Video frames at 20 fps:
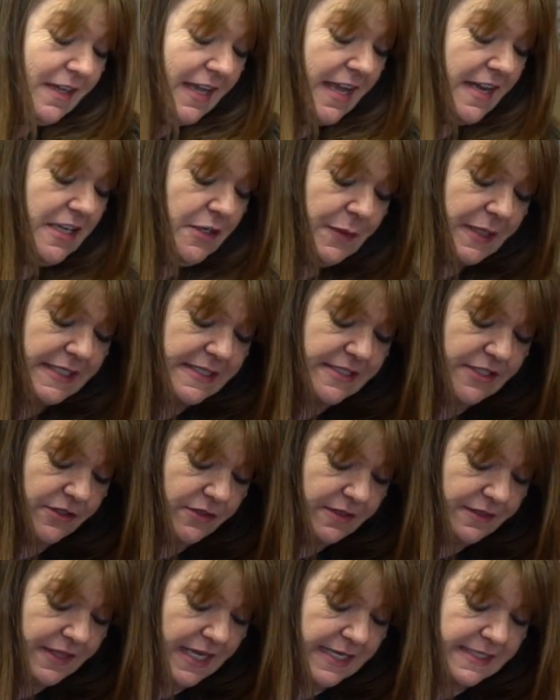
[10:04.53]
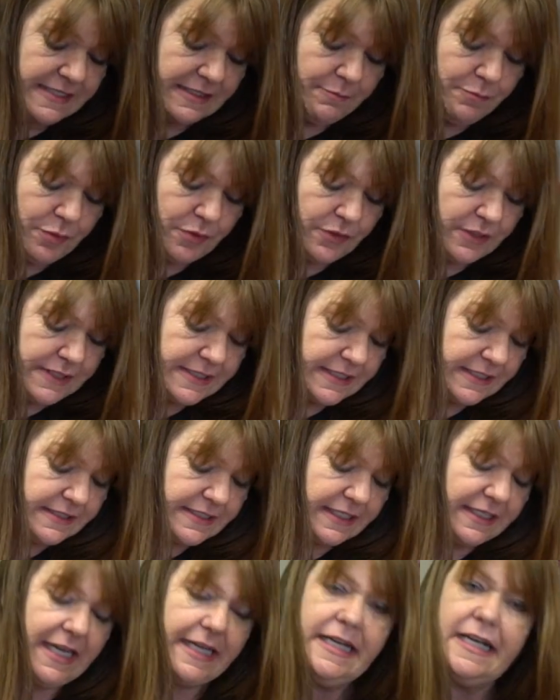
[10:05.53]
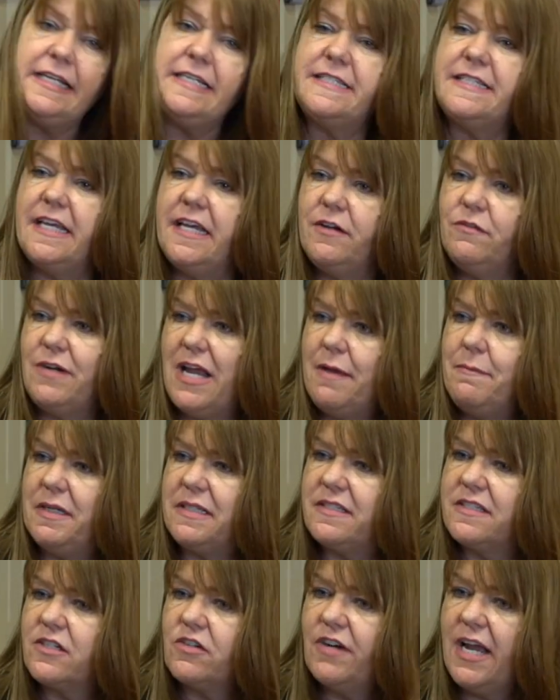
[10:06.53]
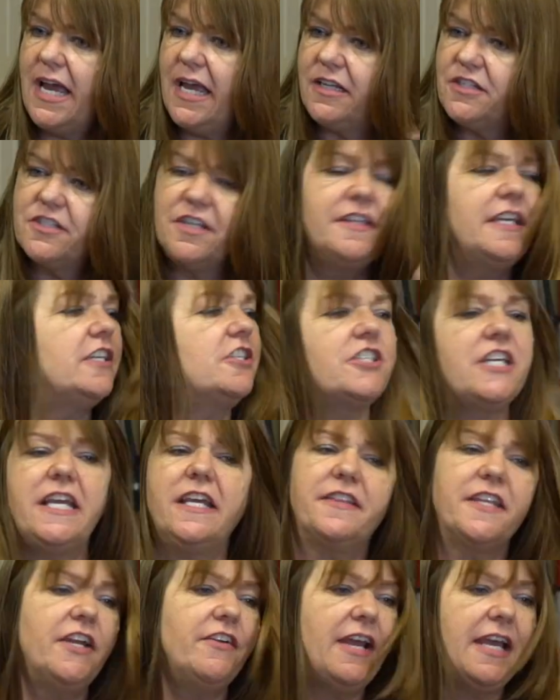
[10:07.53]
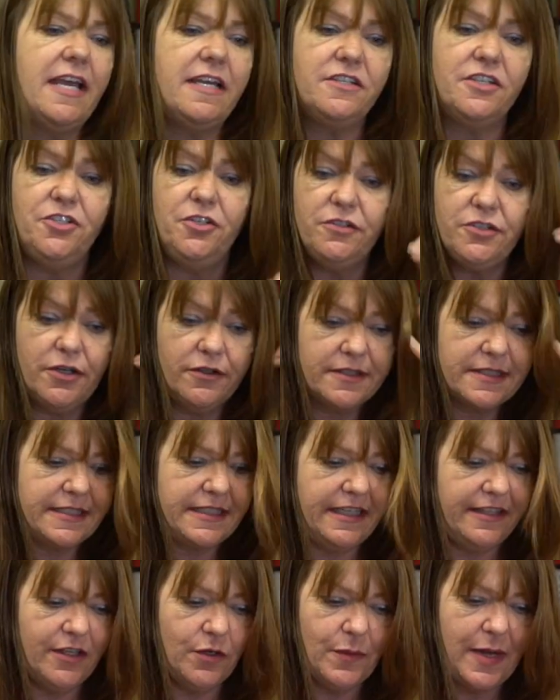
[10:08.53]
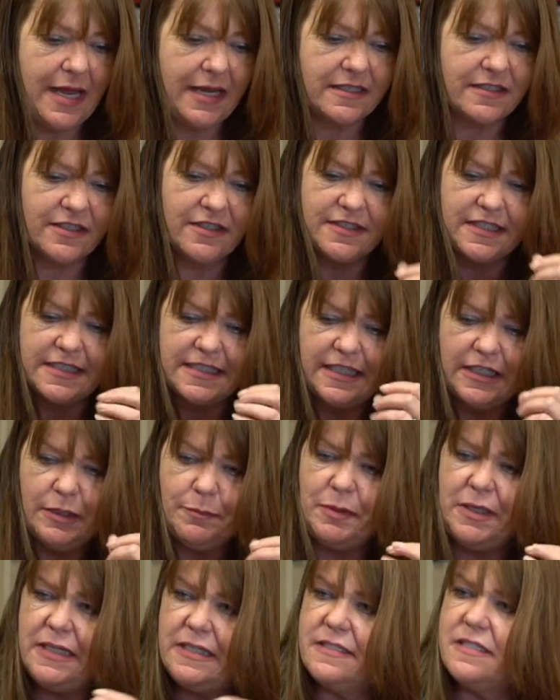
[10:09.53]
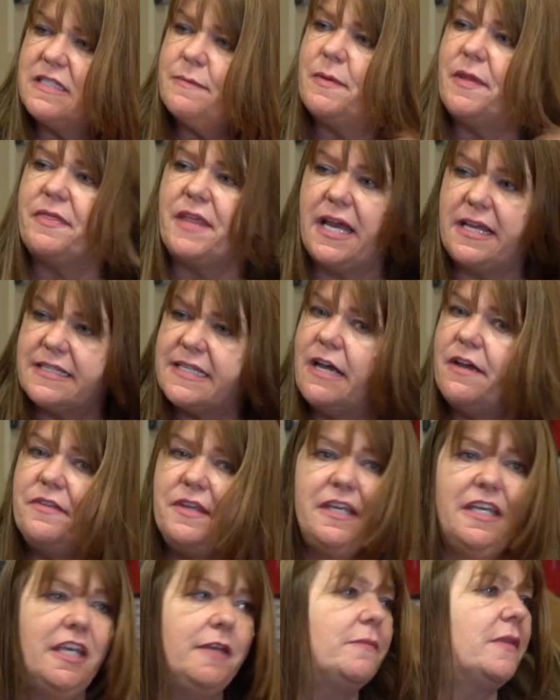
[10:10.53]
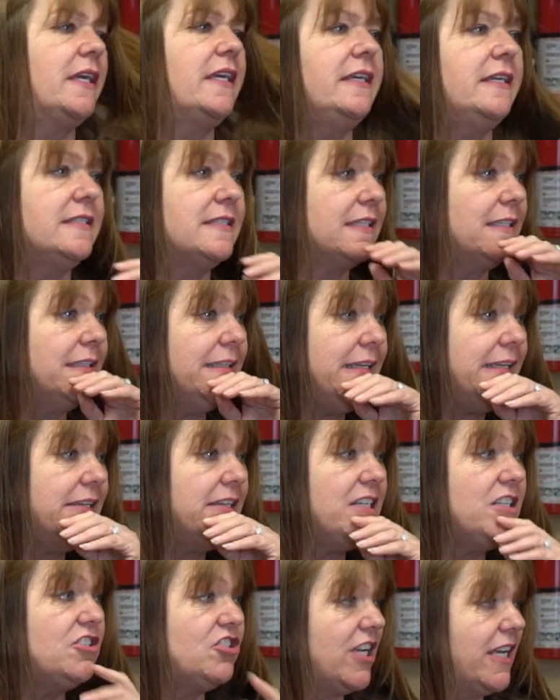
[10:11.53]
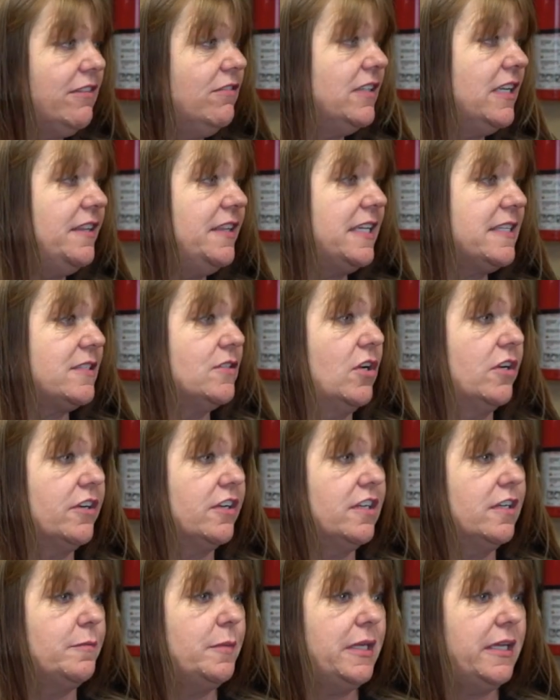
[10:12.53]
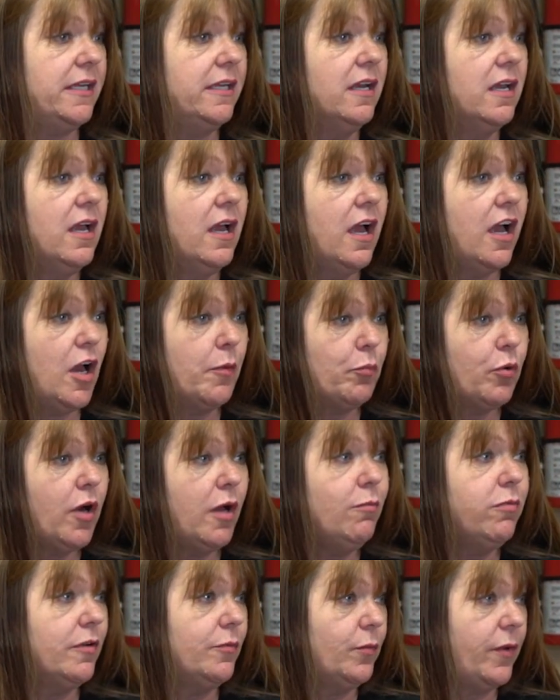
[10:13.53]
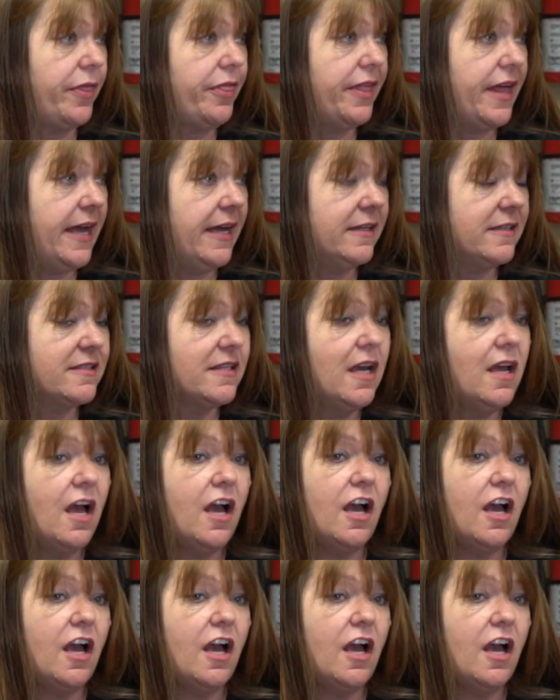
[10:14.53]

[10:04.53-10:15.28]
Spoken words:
Anyway, so that's important, and like I said, rabbits scratch and they shake their head, and you don't see the wax because it's little pieces, but that's how they keep their ears clean, and generally there's not going to be a problem with that.